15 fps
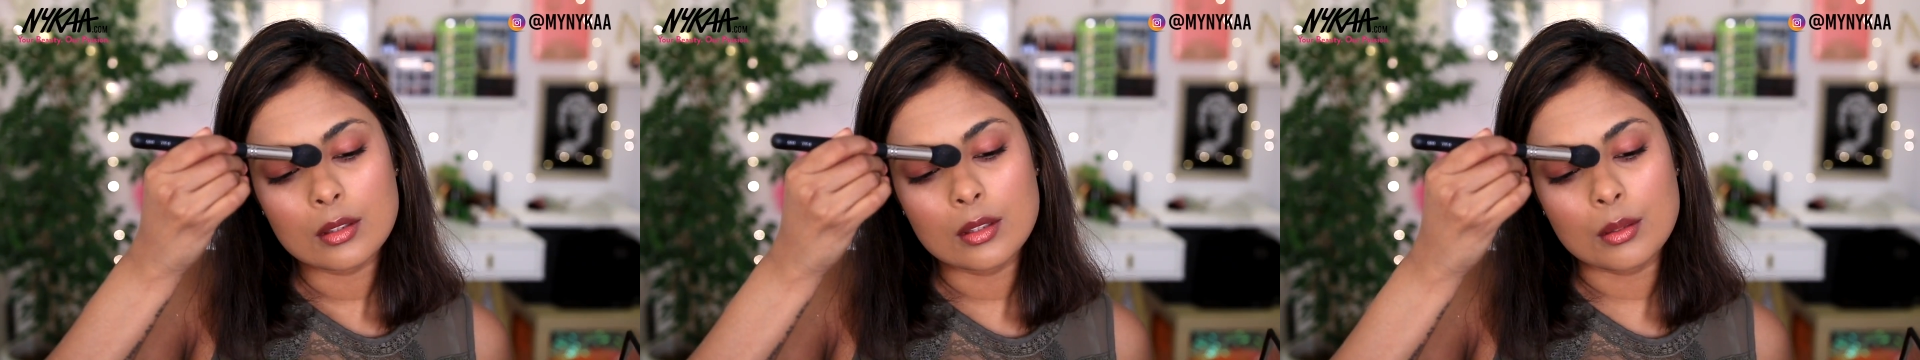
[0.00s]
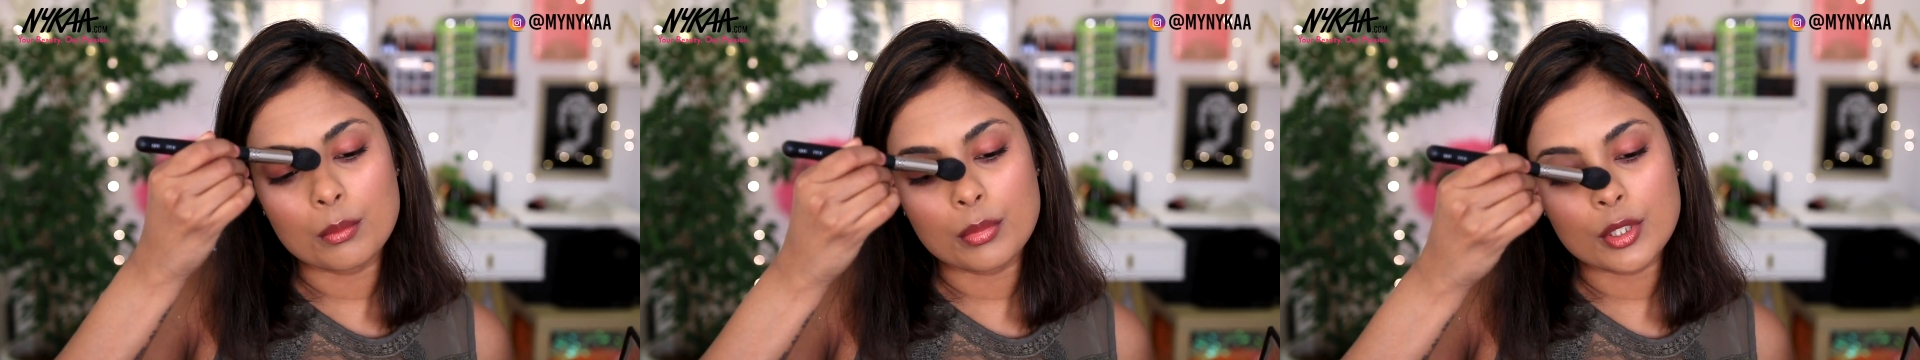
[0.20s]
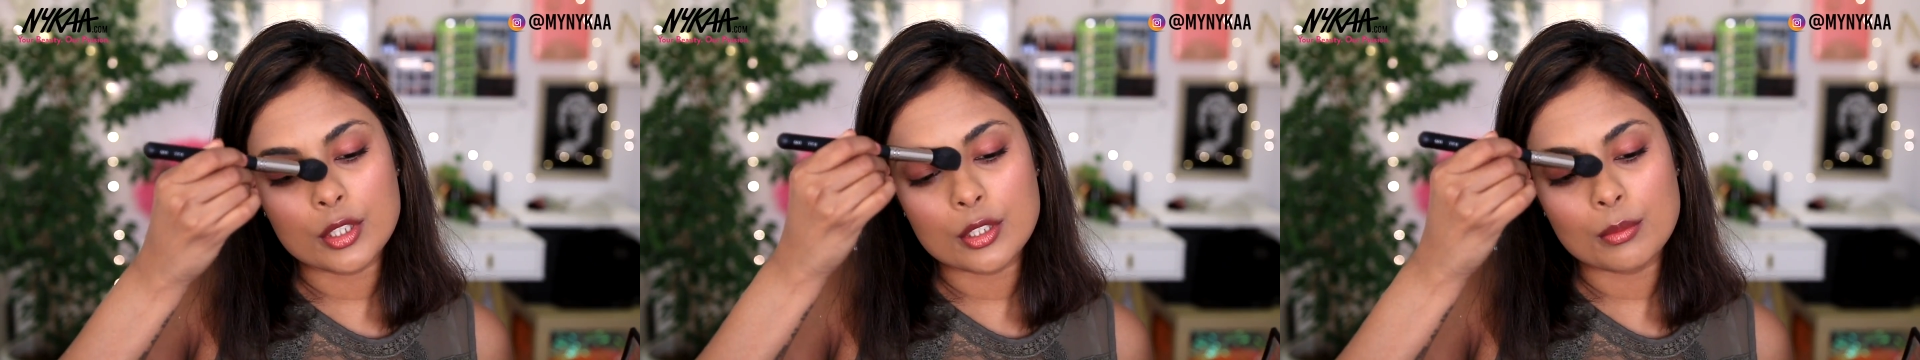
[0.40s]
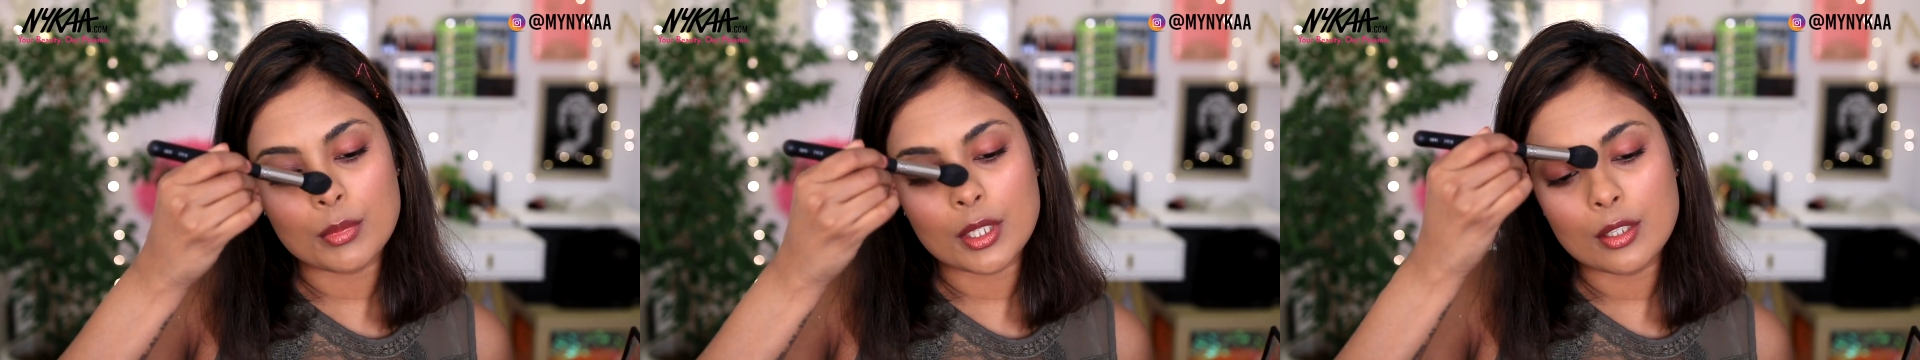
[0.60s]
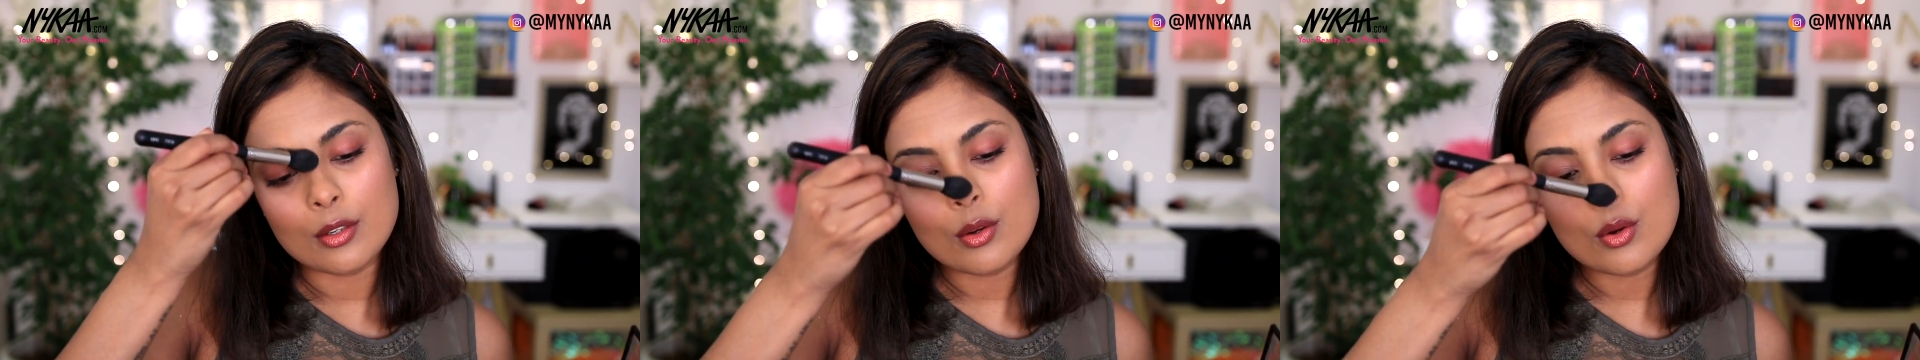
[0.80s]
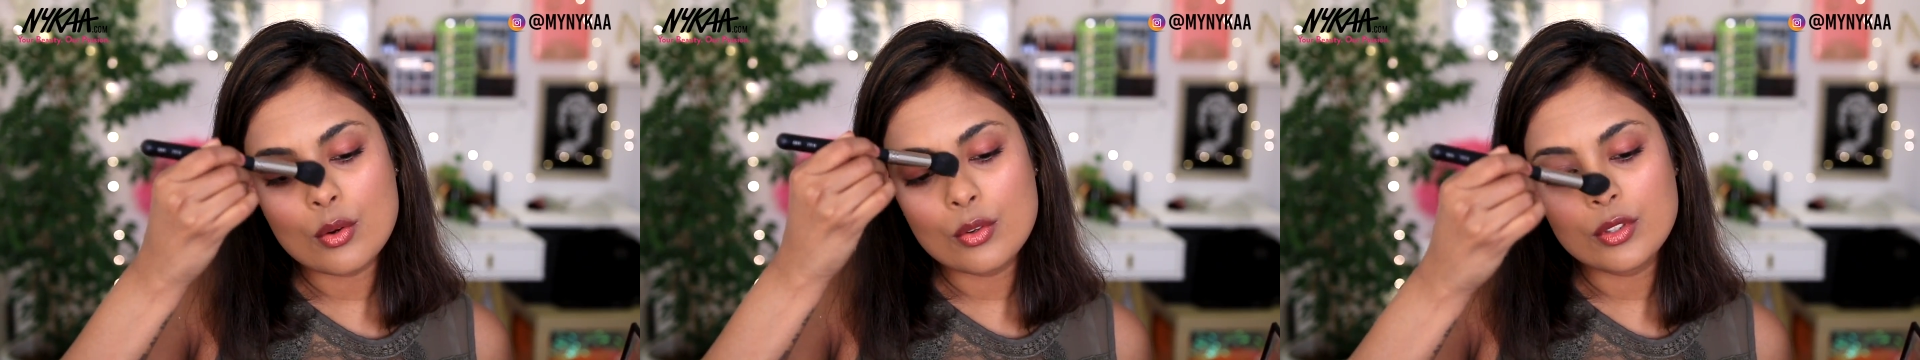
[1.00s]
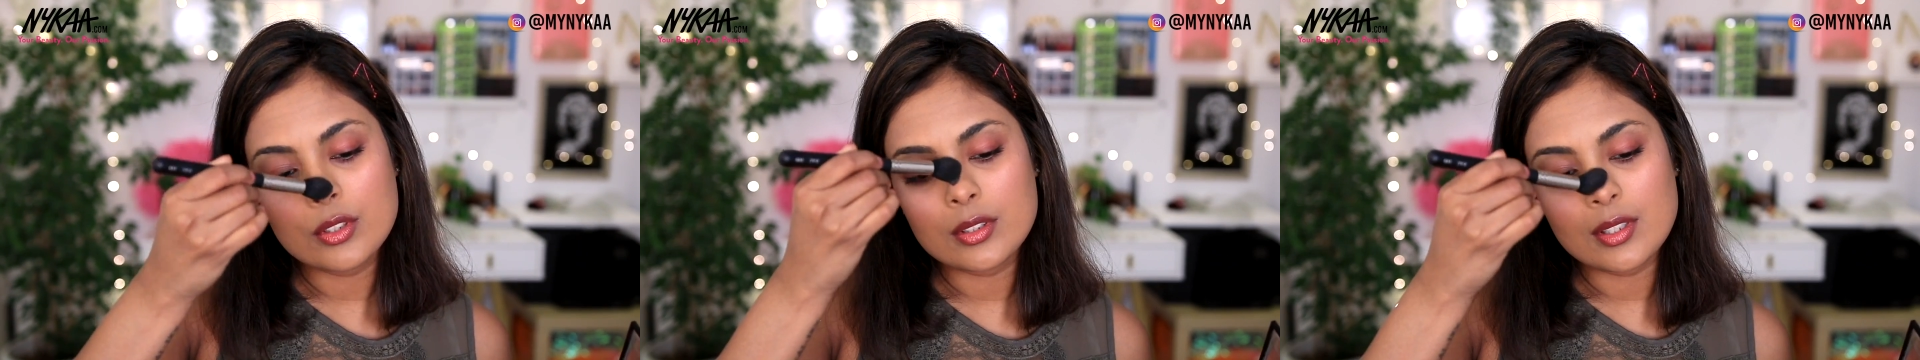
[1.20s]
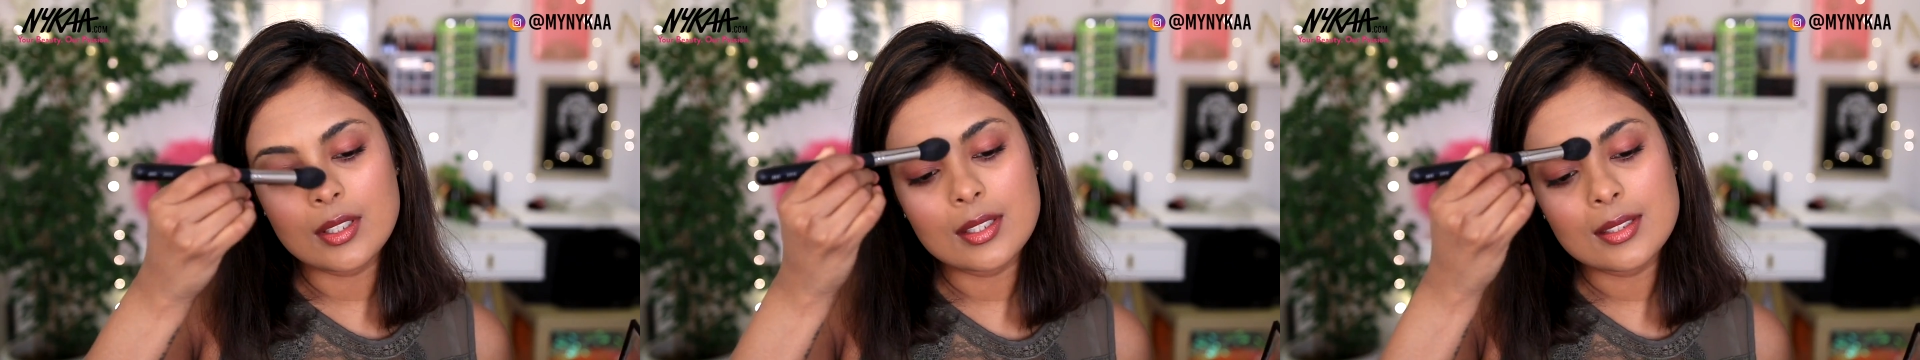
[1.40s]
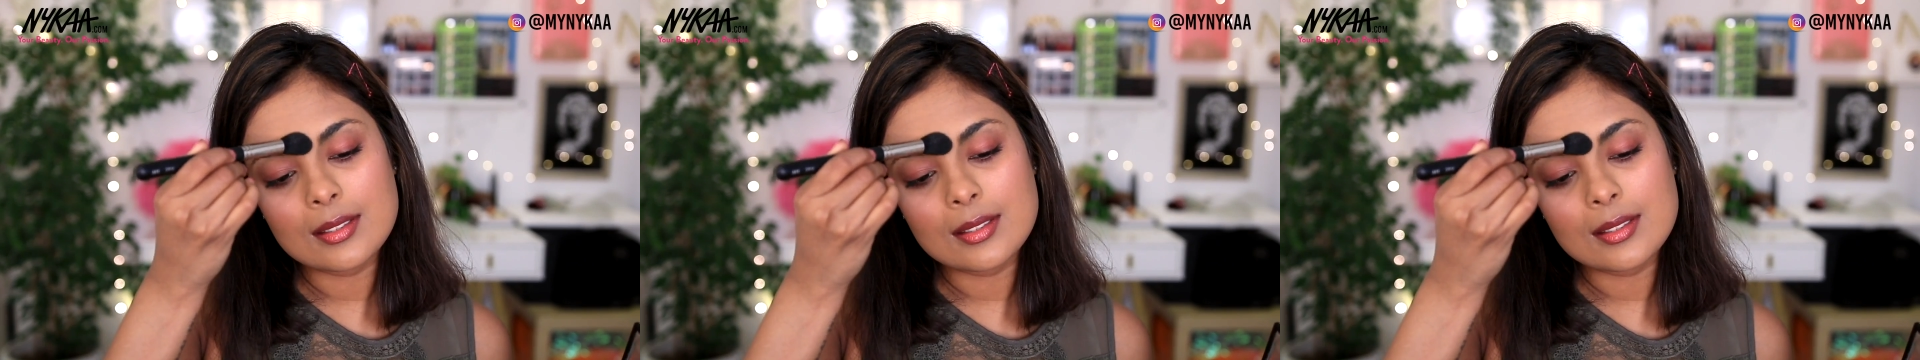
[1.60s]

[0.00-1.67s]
the bridge of my nose,